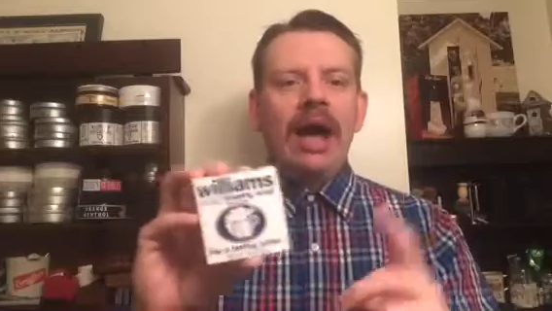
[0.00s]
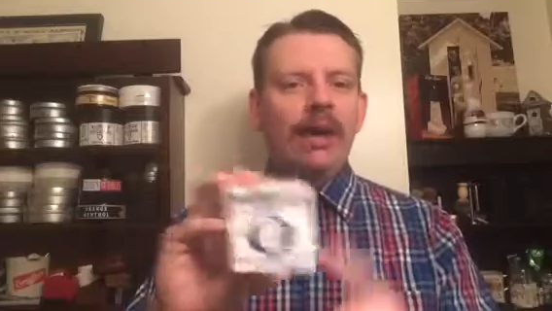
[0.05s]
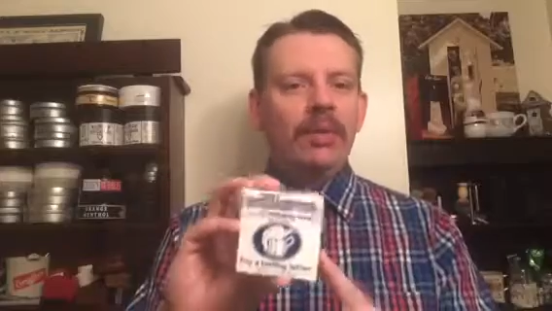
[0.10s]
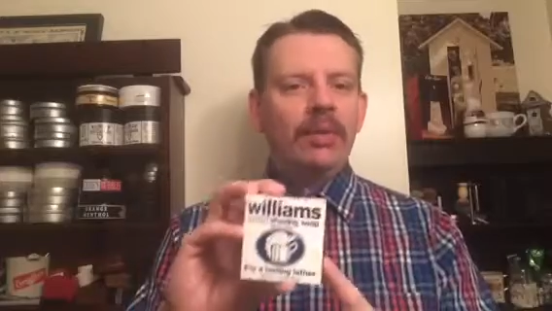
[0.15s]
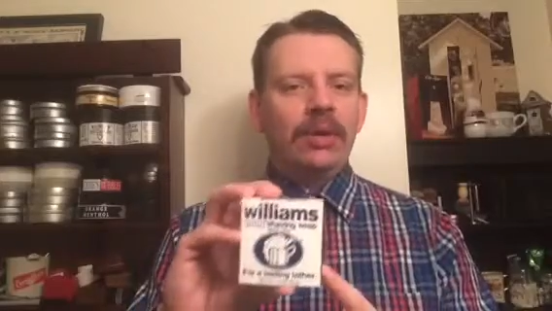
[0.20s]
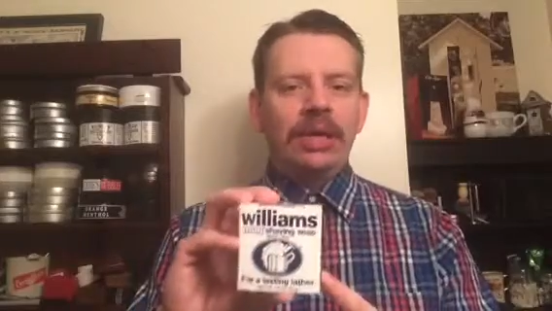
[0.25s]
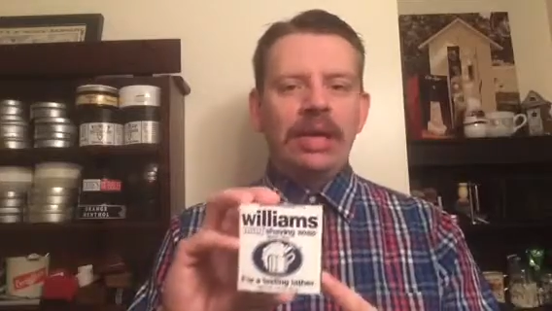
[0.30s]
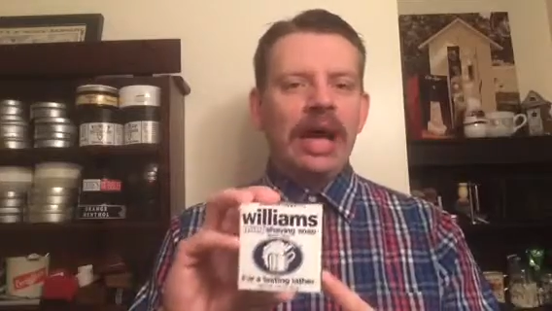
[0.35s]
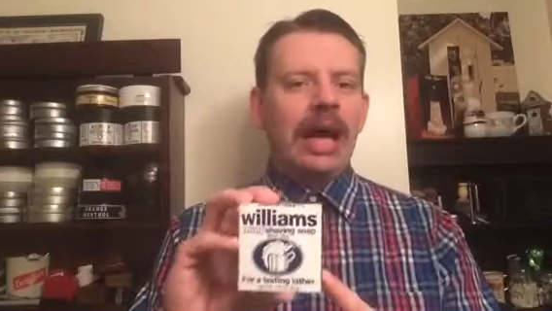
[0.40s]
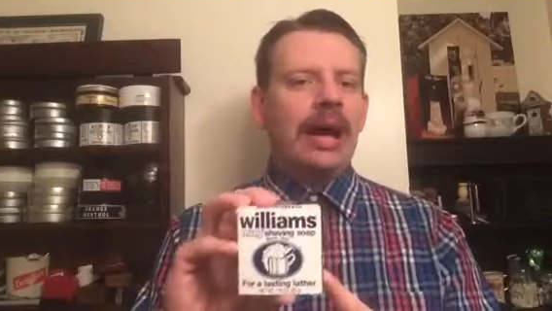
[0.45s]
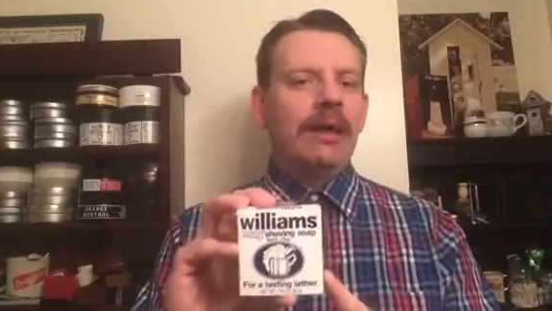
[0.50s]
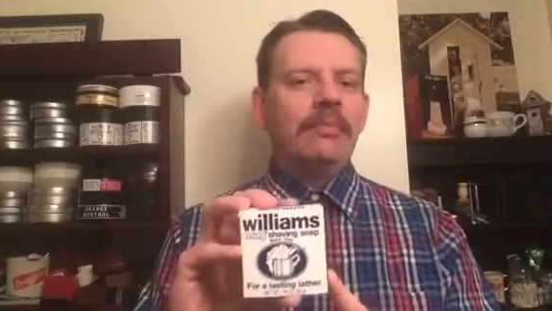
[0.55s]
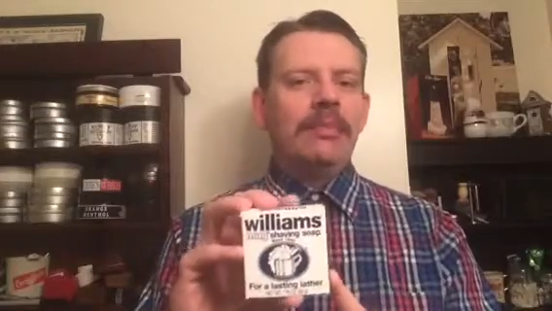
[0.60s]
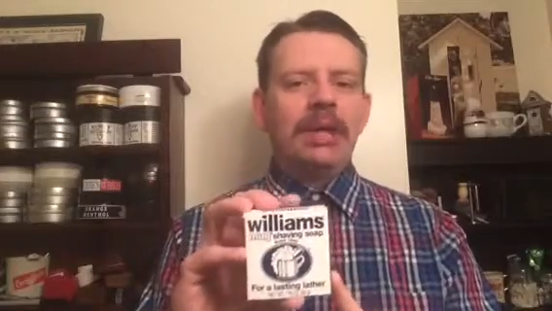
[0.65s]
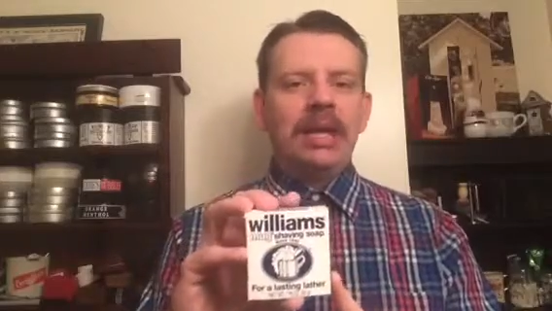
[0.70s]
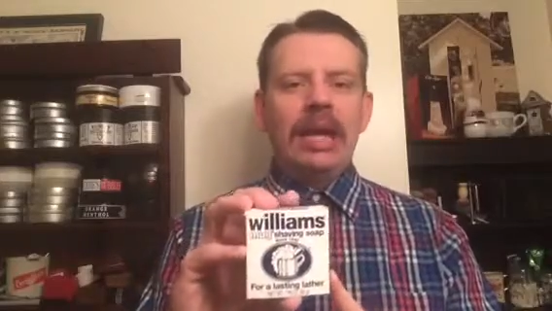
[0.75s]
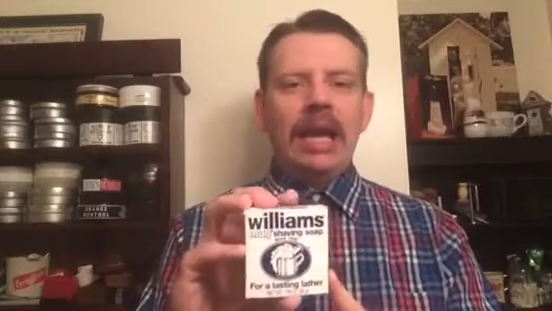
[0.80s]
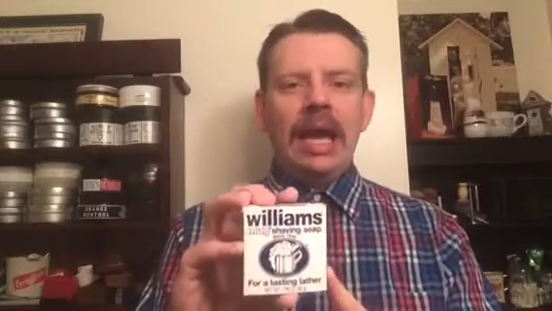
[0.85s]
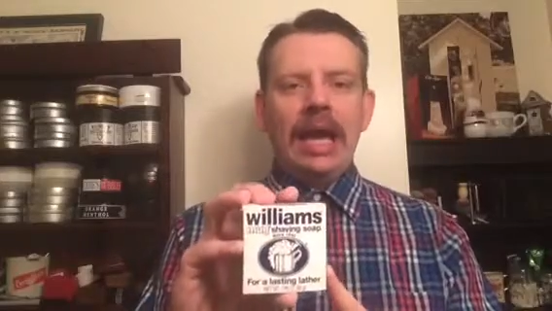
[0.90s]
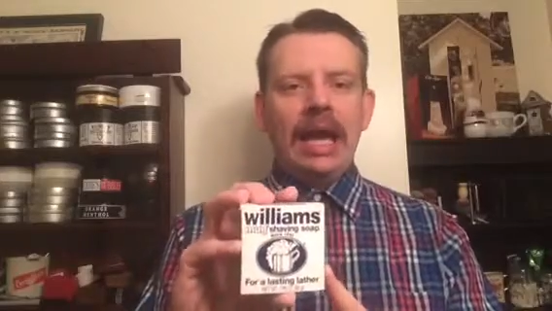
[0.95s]
I would not
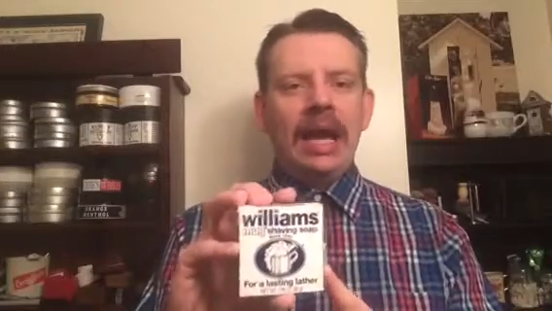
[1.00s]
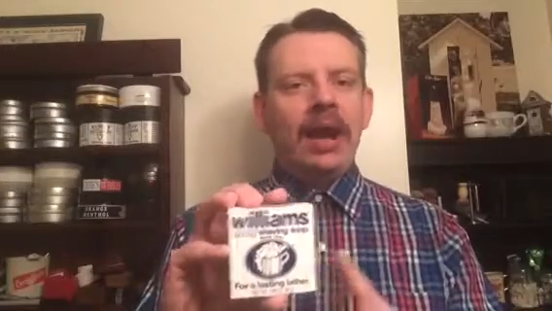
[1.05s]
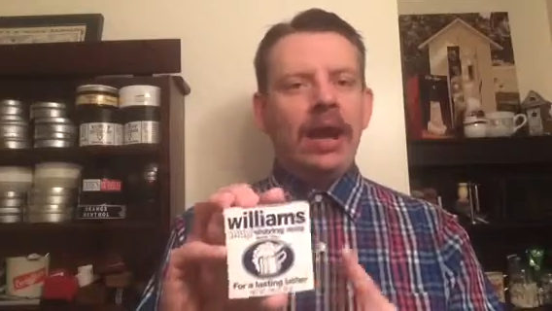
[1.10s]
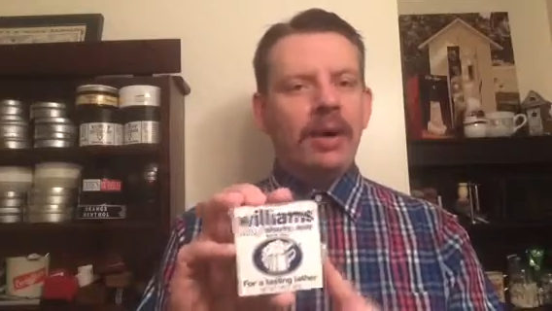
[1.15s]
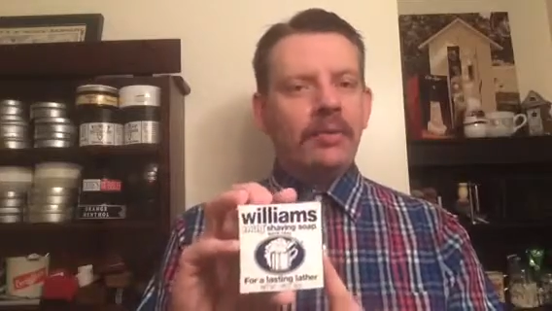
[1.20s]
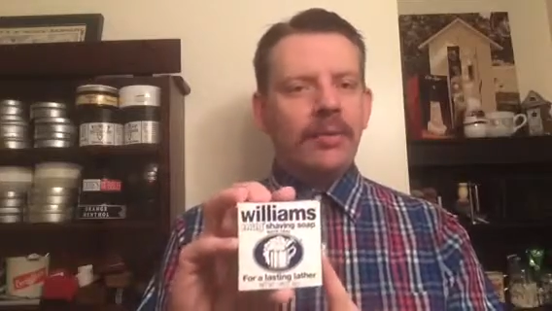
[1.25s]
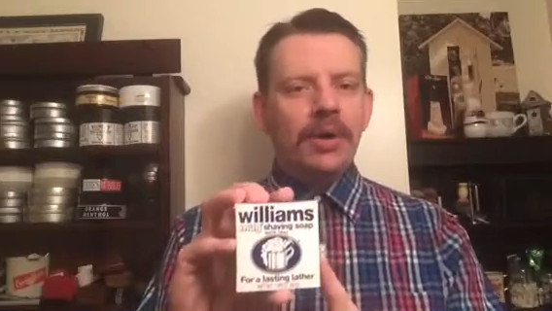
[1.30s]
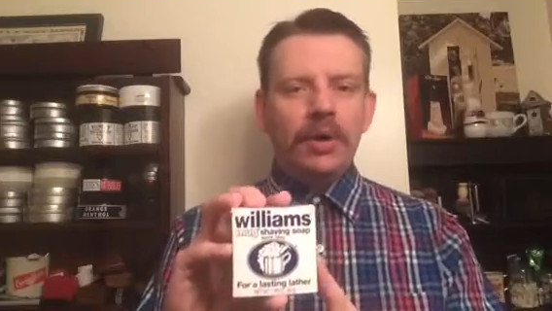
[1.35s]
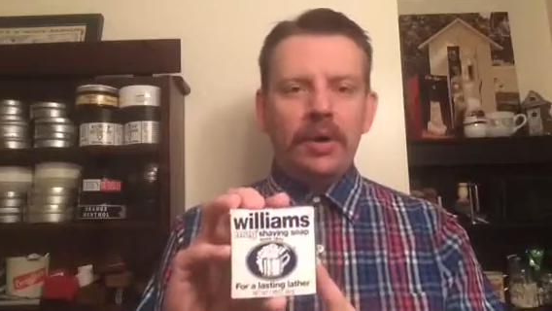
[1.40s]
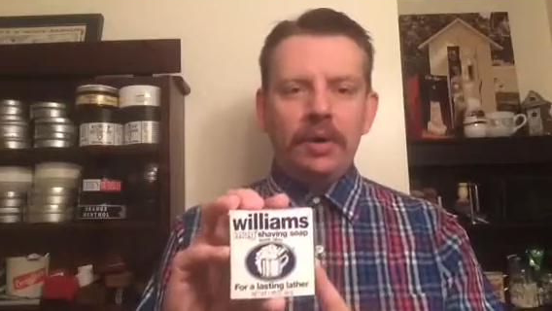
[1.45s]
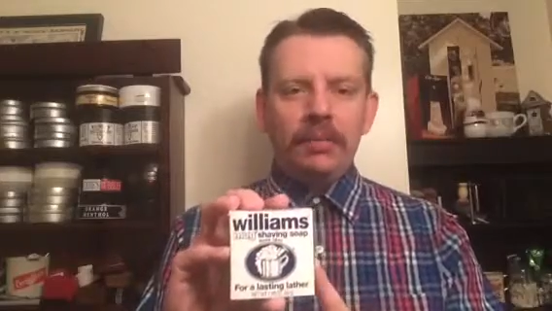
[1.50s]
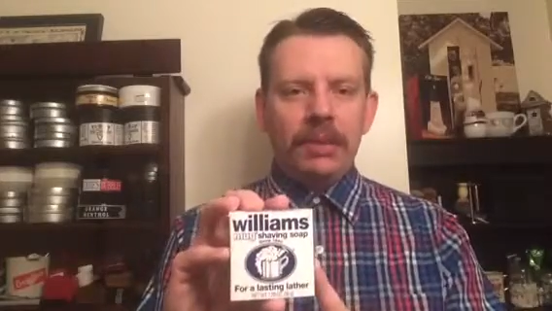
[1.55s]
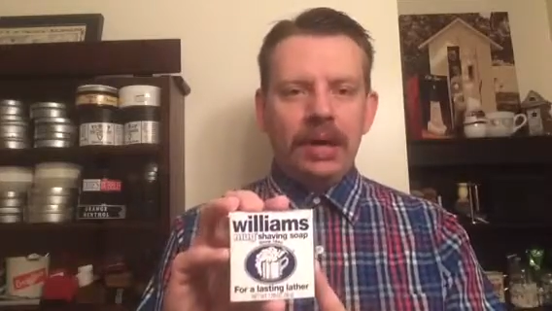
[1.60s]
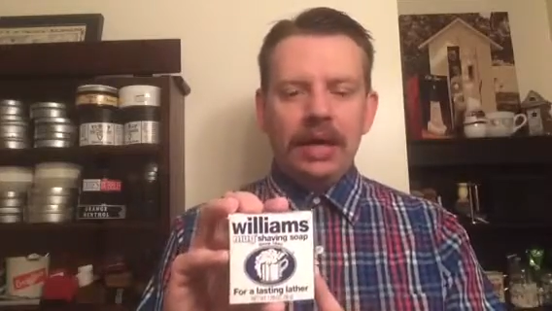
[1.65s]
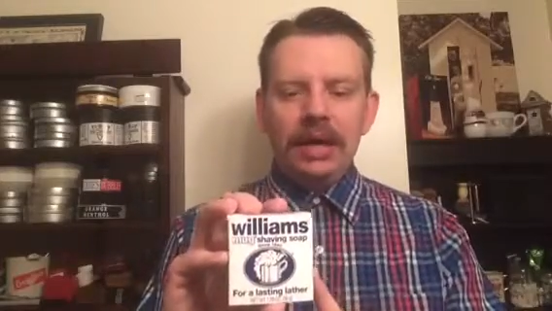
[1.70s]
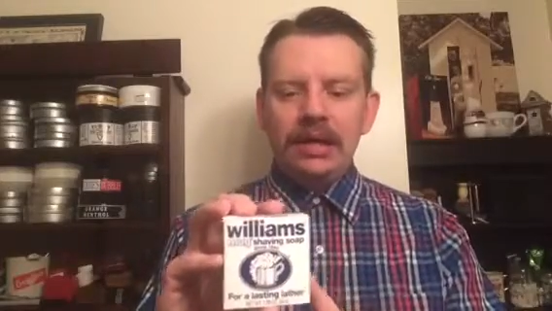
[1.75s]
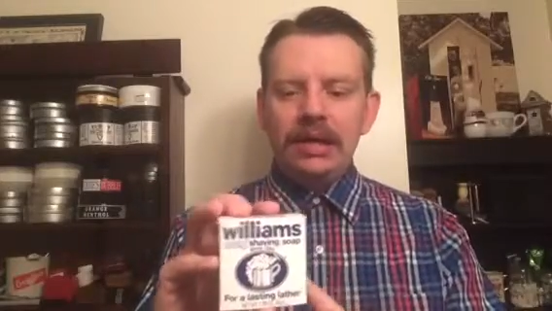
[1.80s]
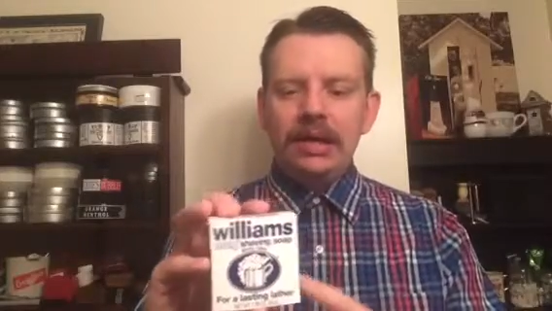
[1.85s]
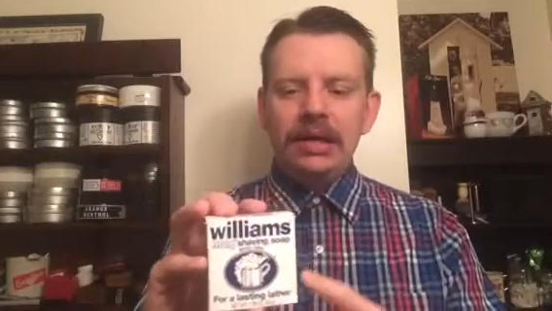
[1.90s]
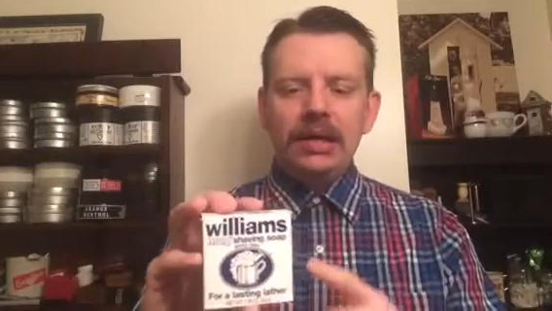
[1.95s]
be a heartbroken
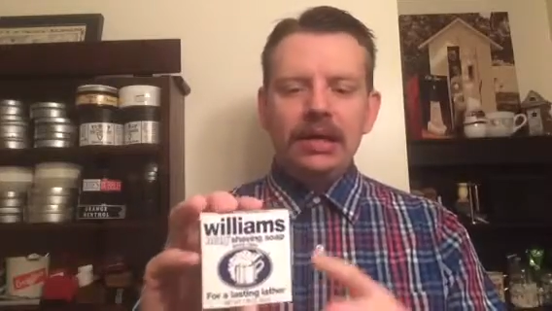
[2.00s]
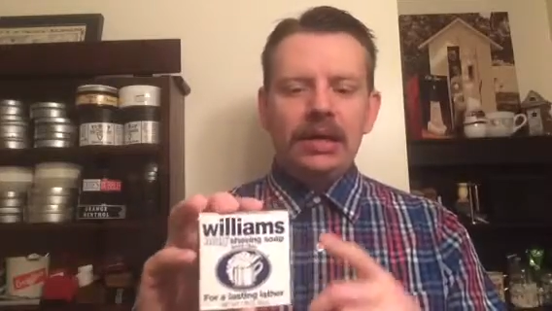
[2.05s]
man.